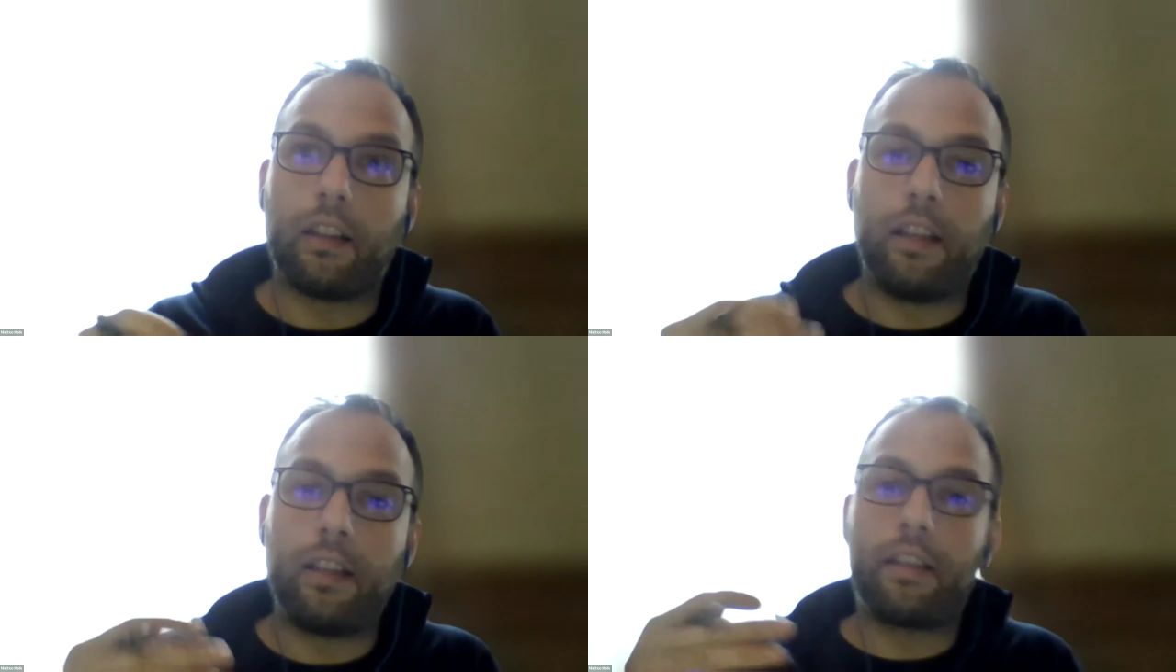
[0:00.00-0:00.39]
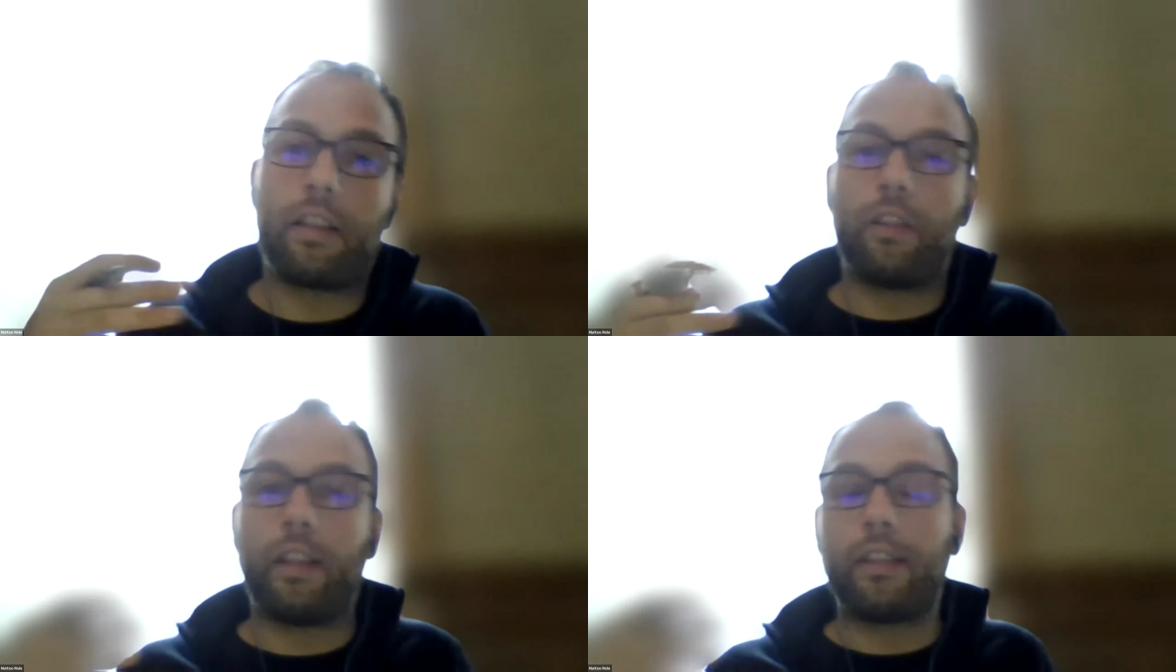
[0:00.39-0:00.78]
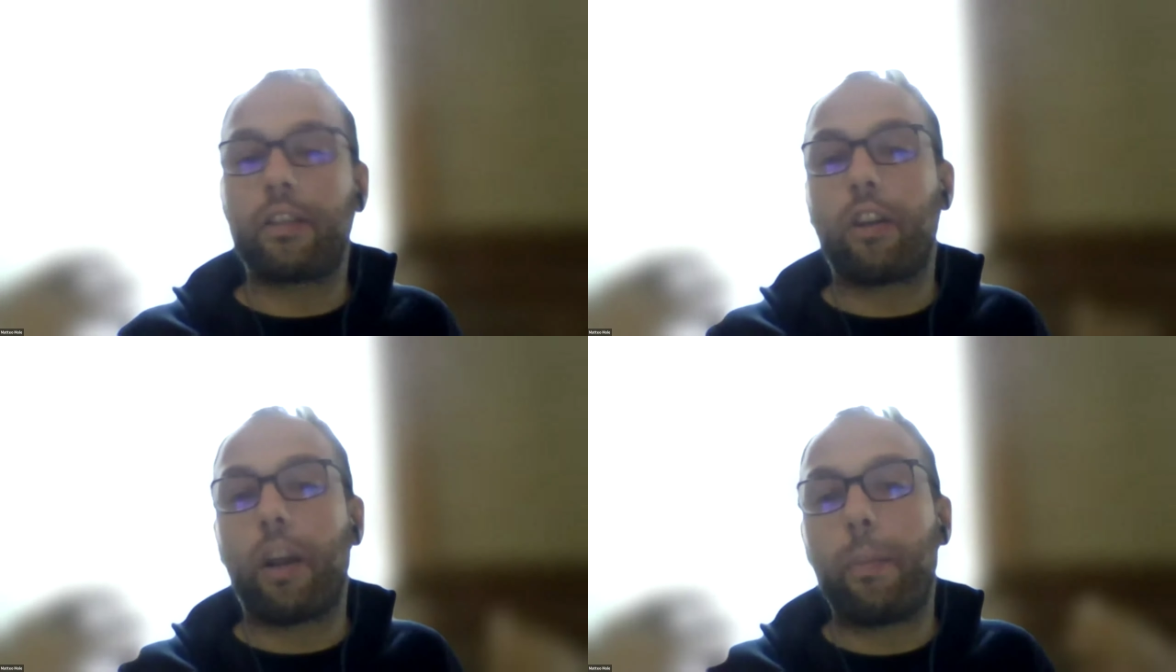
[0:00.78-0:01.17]
this
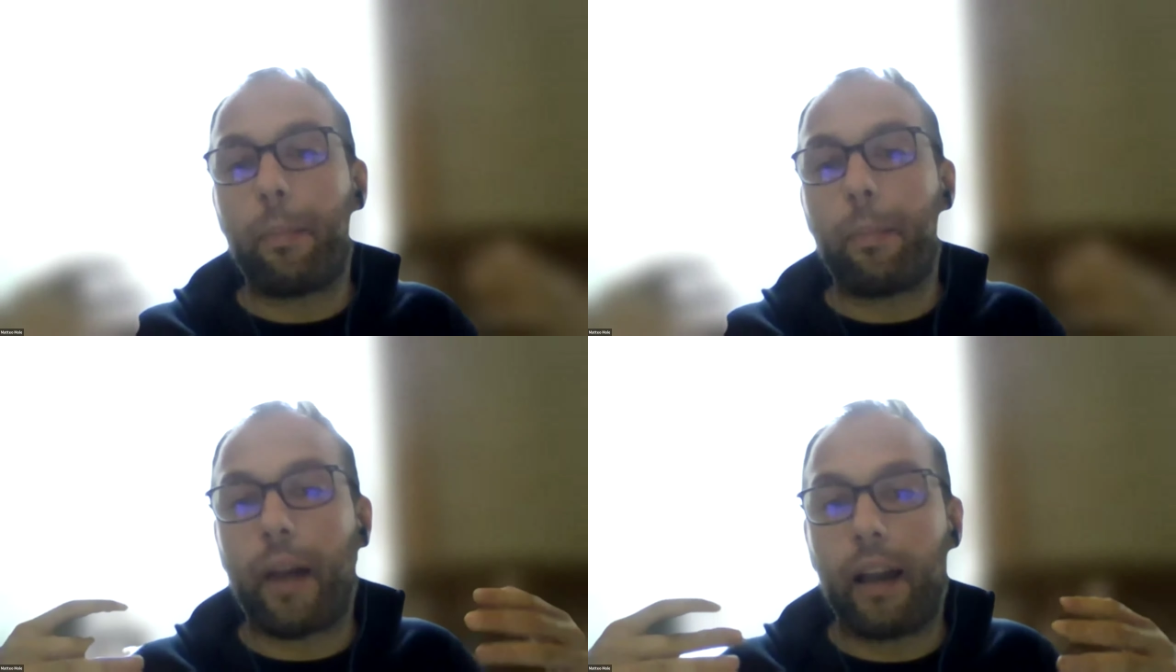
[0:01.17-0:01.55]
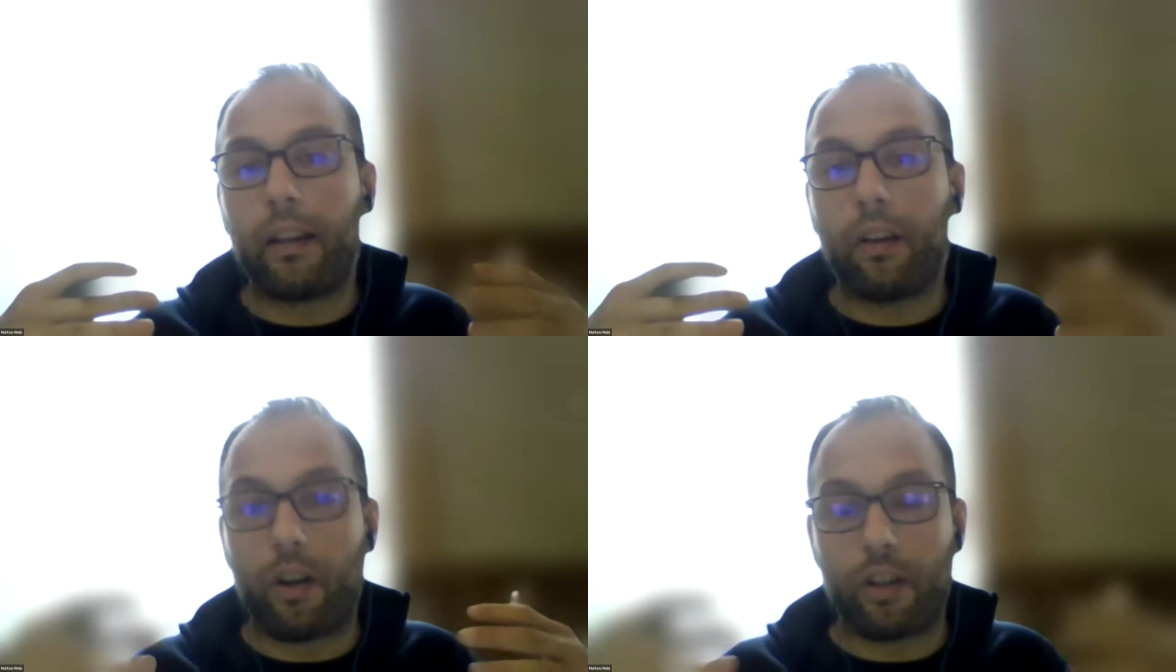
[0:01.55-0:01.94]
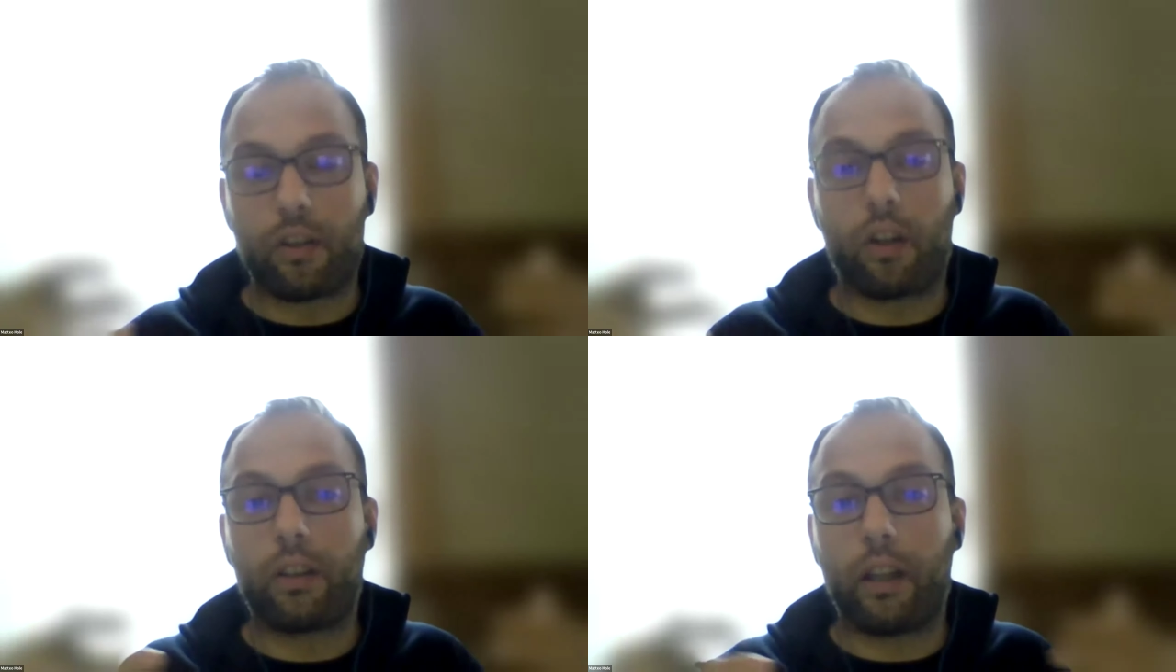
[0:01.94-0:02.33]
is going to be applied
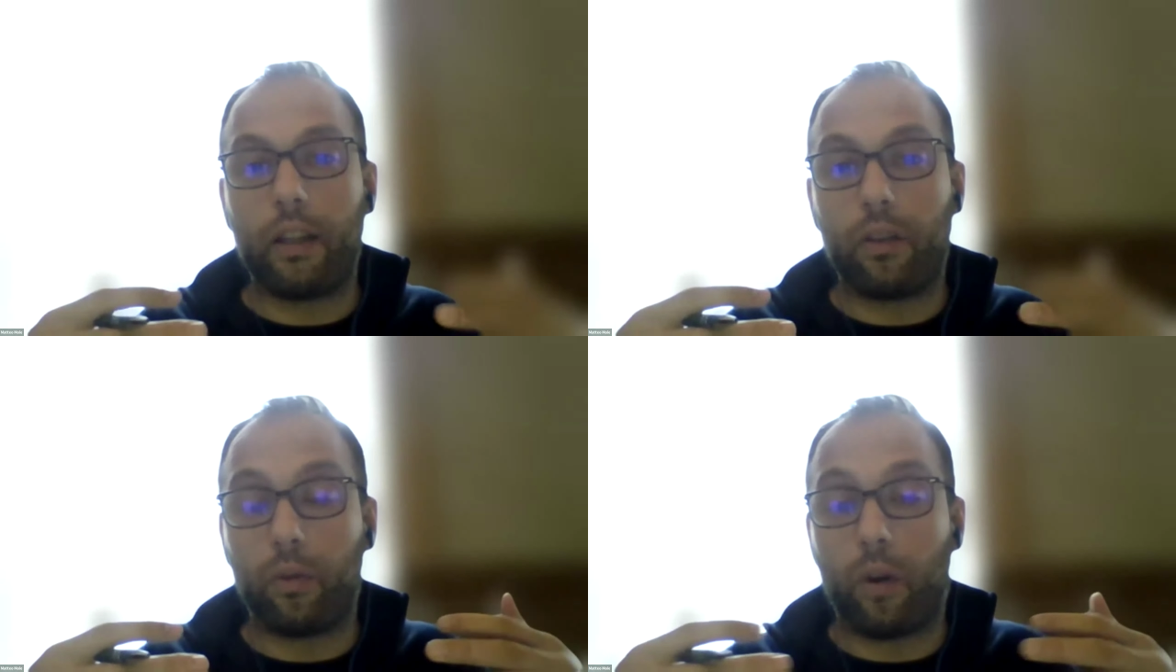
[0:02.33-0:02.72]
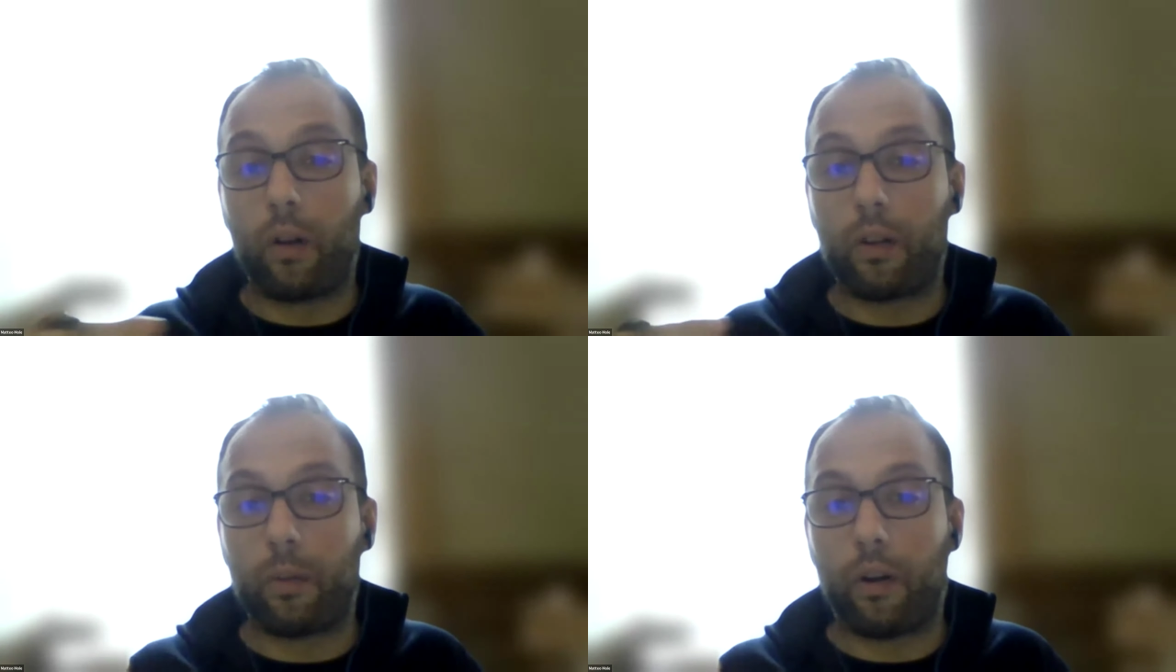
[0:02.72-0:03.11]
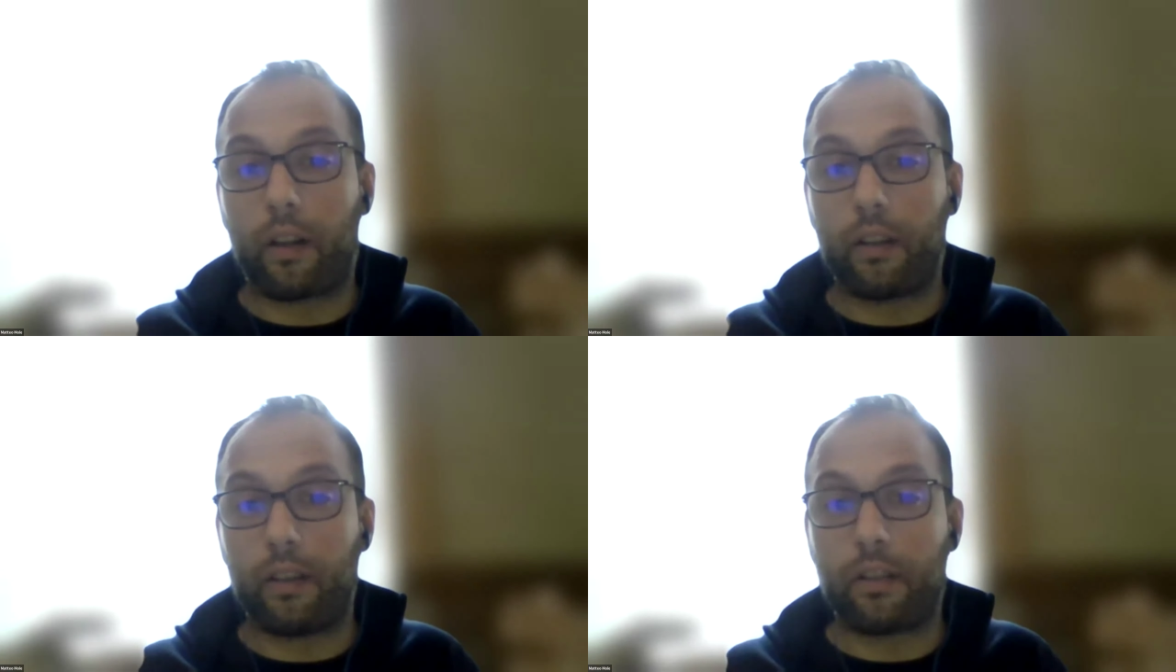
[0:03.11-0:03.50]
horizontally to all the market.